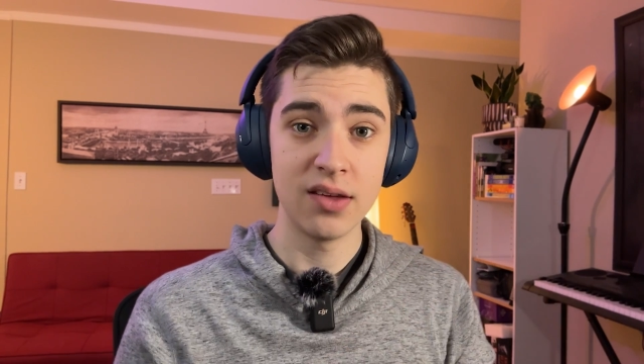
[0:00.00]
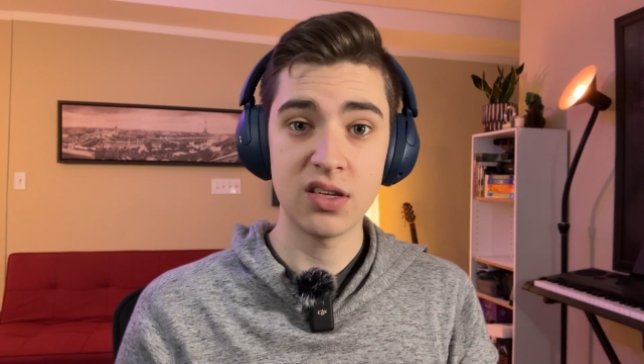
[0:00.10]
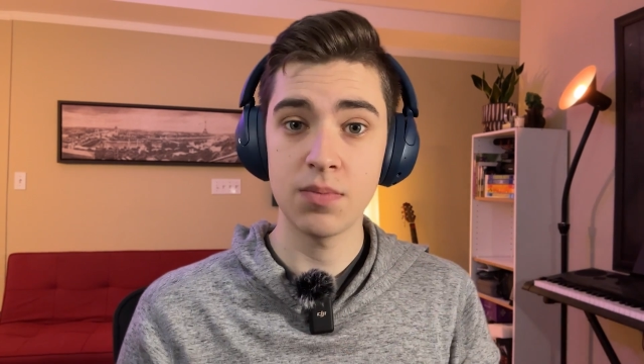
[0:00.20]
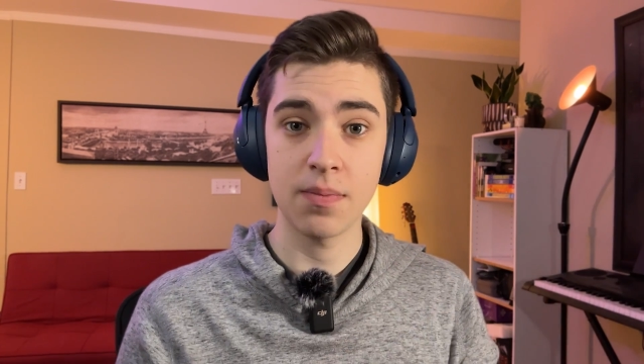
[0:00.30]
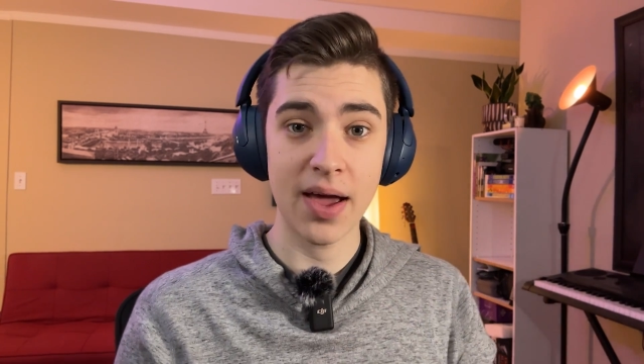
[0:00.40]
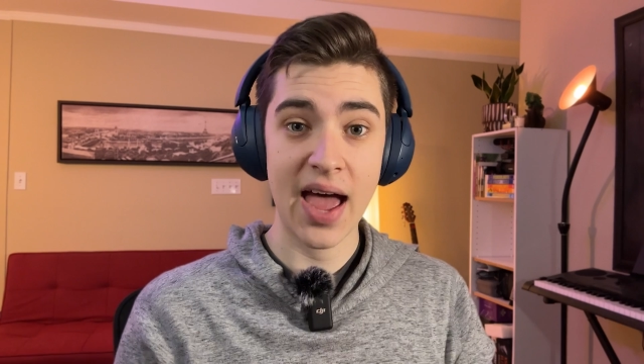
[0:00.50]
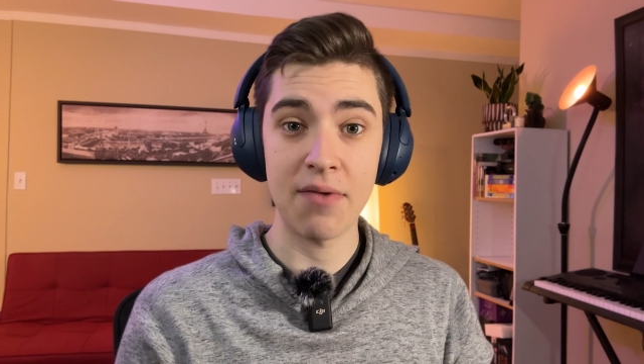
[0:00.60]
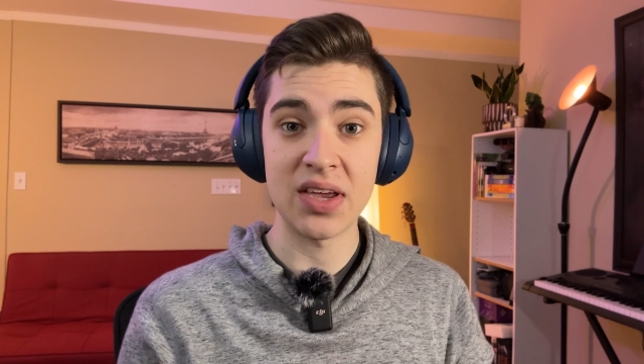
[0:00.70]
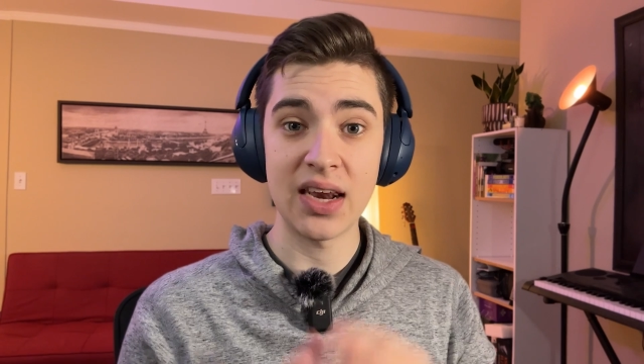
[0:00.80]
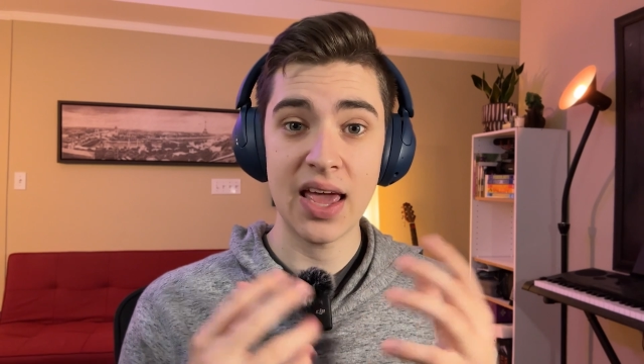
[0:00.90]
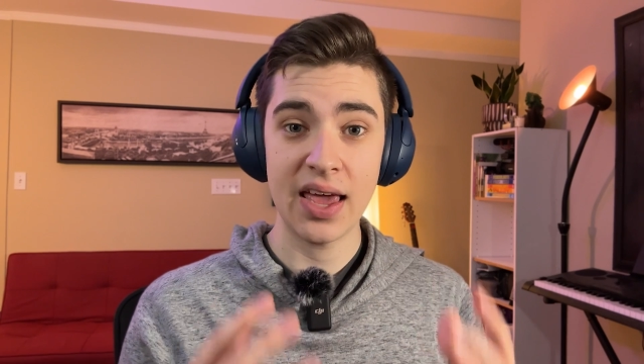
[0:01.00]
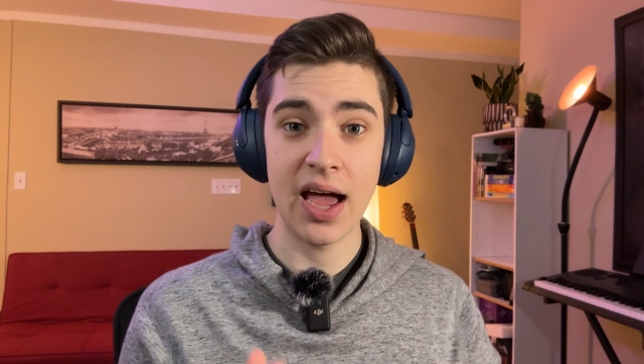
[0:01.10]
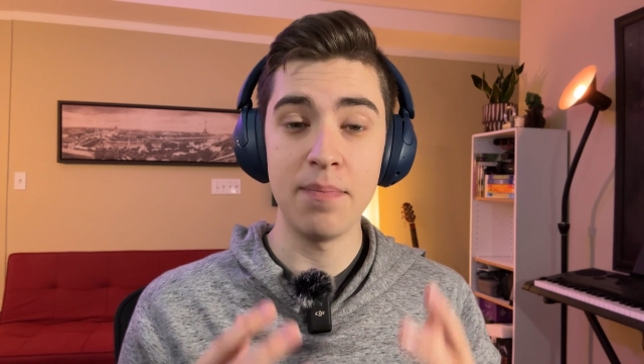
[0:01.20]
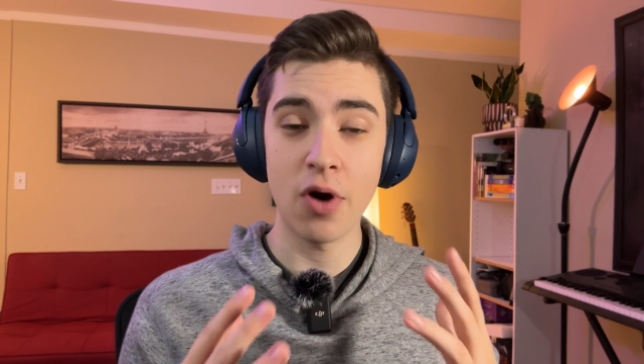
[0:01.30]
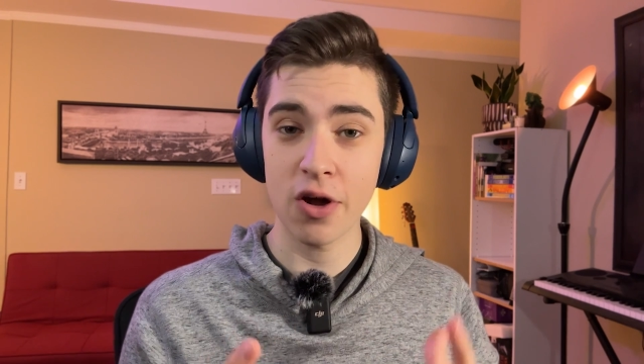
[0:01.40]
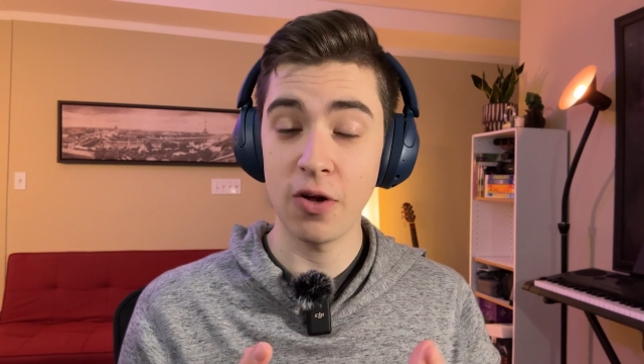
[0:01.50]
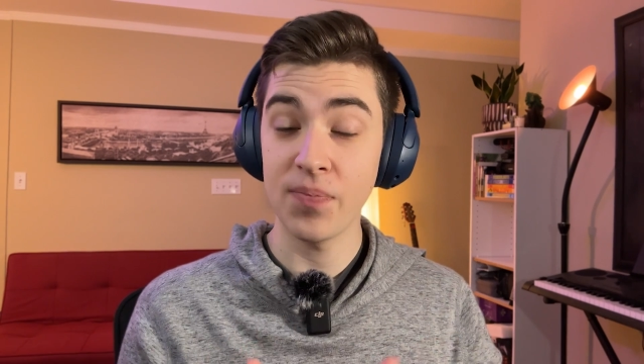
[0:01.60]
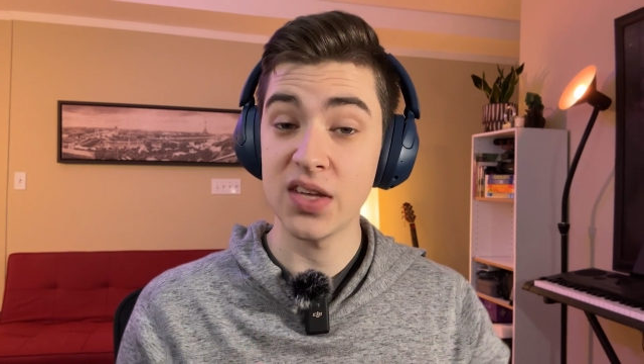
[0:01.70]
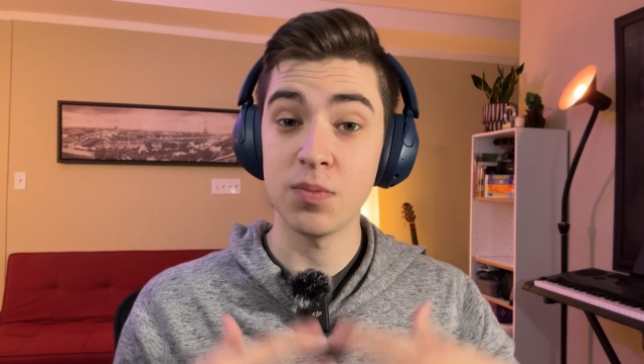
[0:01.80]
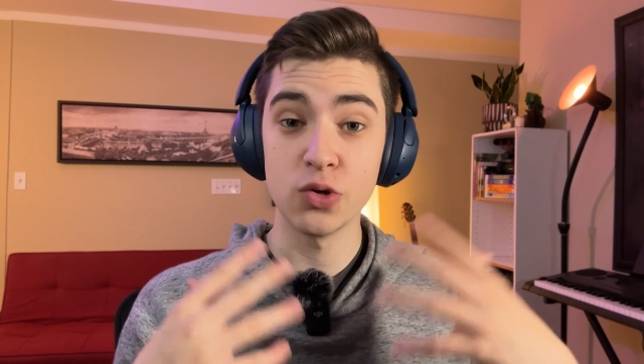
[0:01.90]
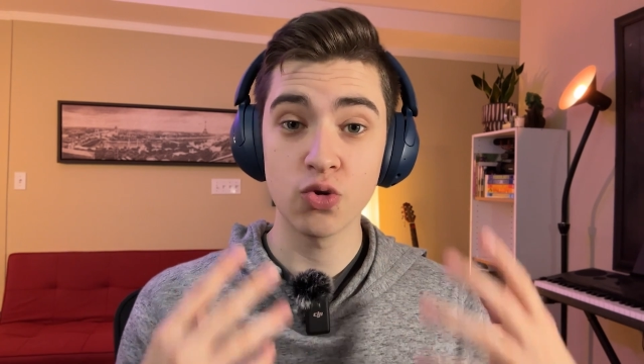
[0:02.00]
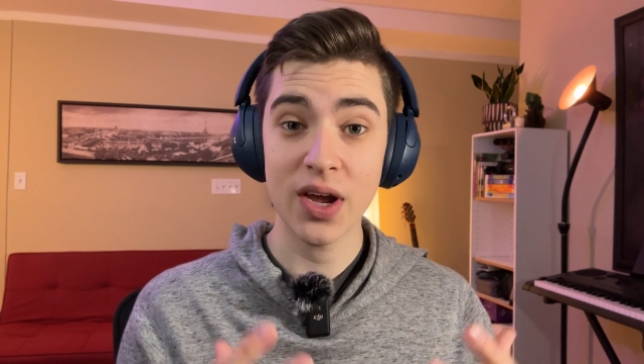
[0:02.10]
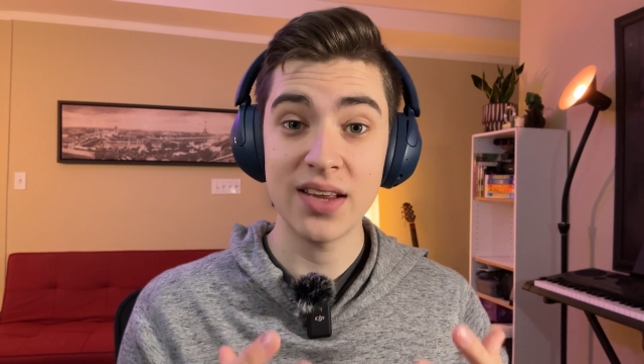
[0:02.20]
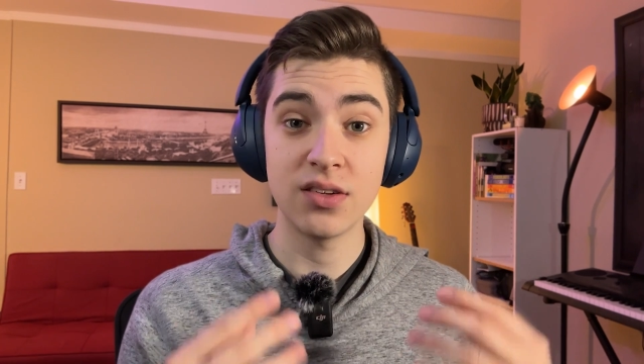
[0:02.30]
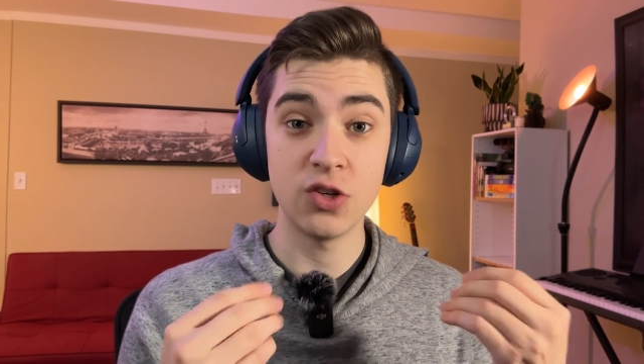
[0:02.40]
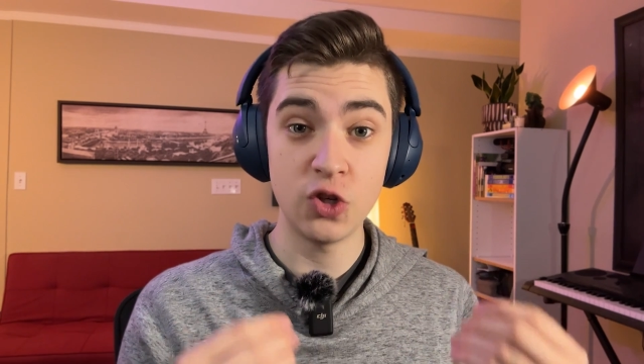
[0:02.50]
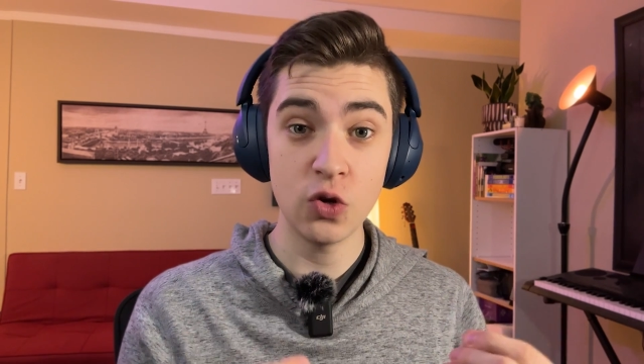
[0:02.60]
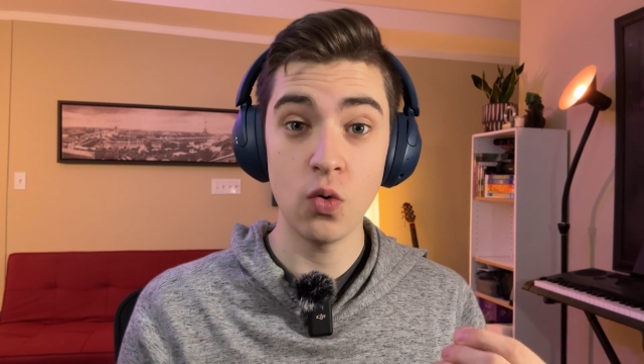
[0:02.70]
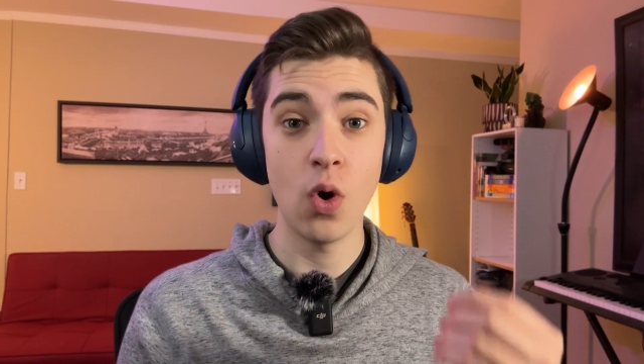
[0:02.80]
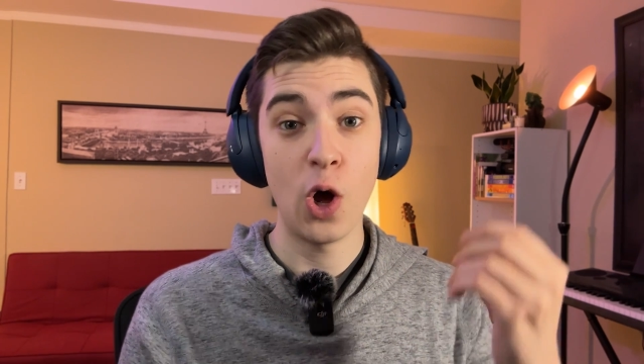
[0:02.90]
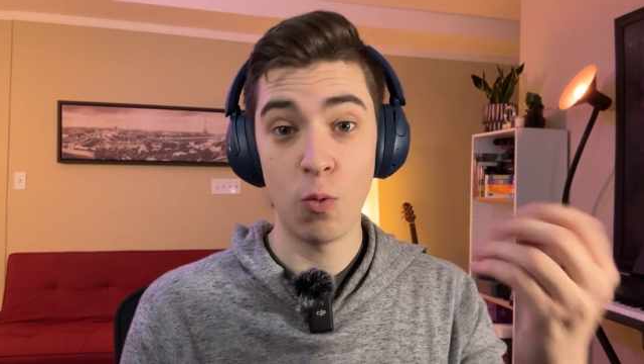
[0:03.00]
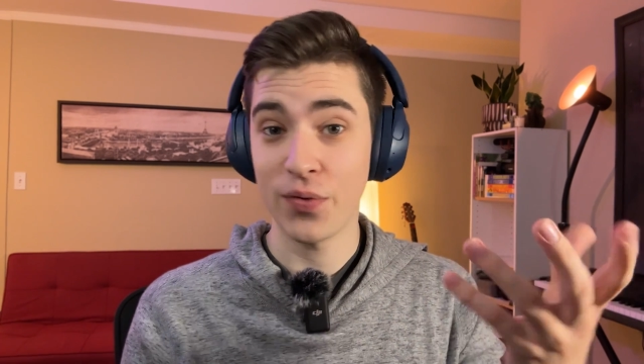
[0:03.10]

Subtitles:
simply by having an AI model that's been trained to do